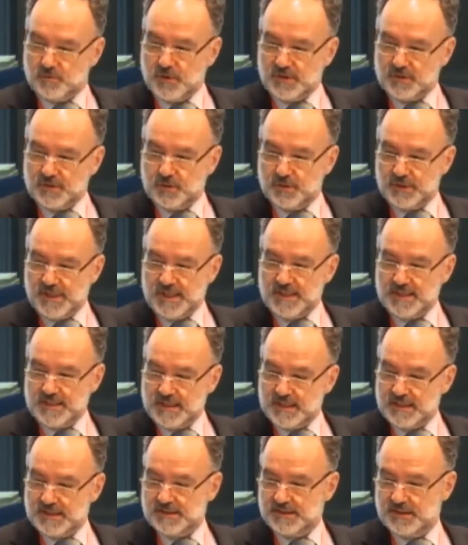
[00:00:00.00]
What
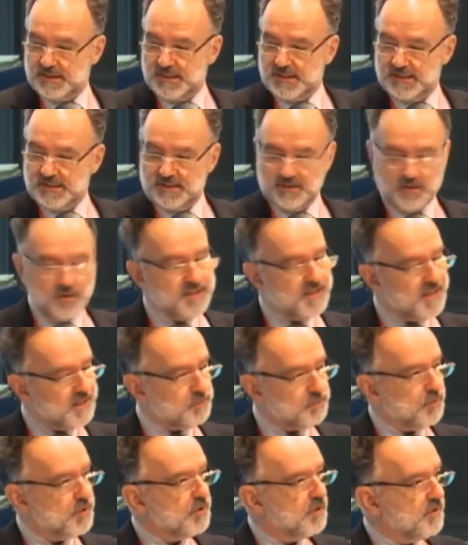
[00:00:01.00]
GODAN is, it's a
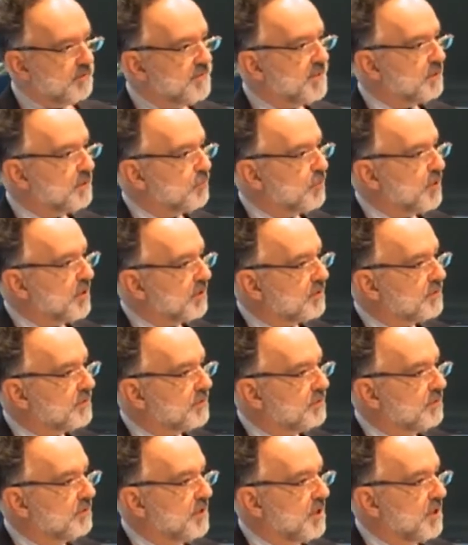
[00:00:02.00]
network of
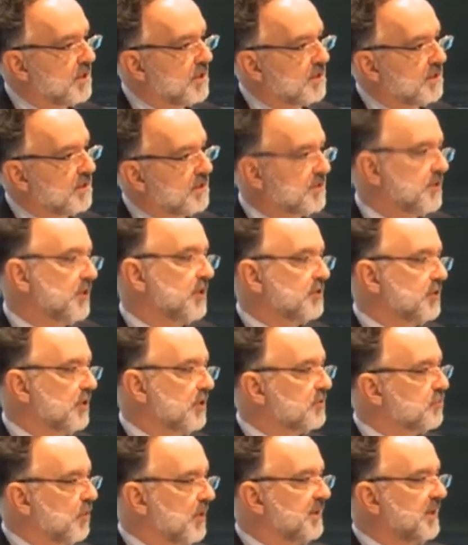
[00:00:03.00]
networks. It's not
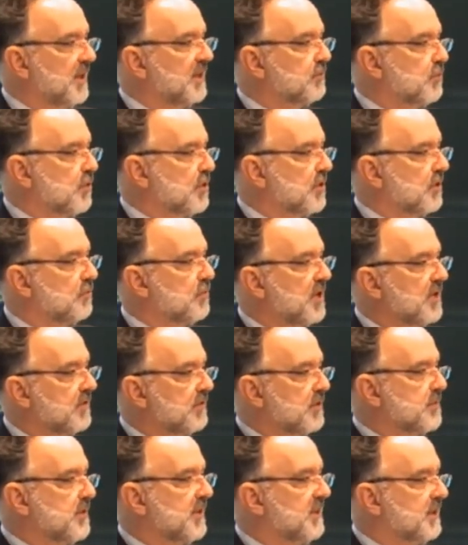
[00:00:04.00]
just one network
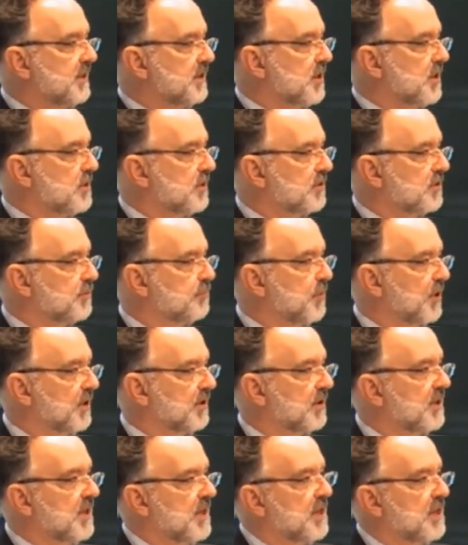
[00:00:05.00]
where everybody talks,
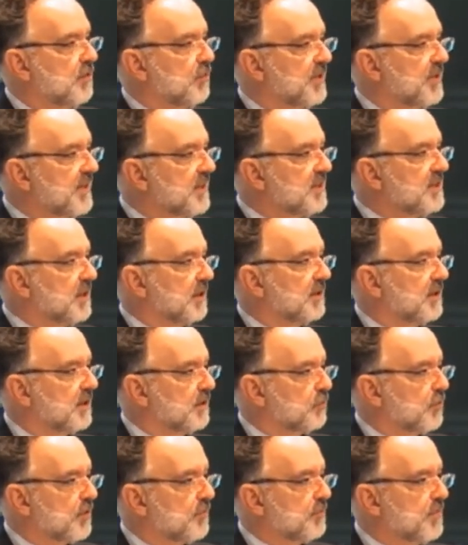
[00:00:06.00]
but within our
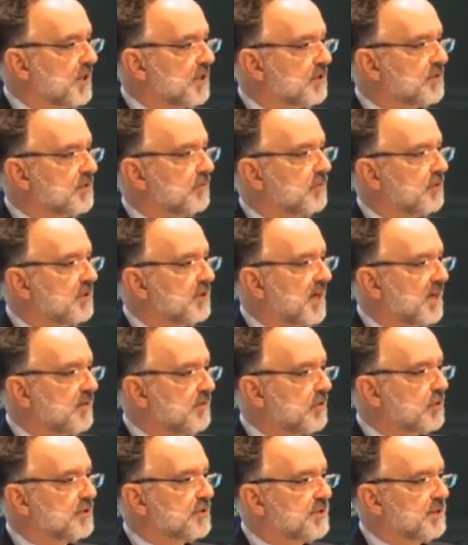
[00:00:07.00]
network, because of the
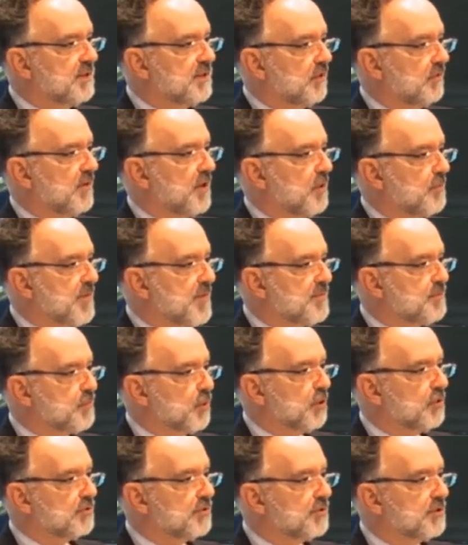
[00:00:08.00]
diversity of our
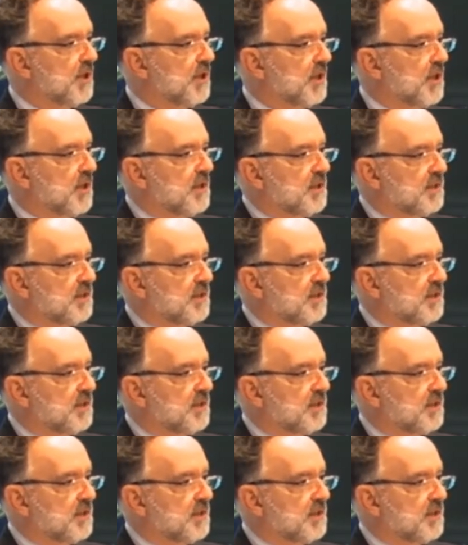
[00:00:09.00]
members,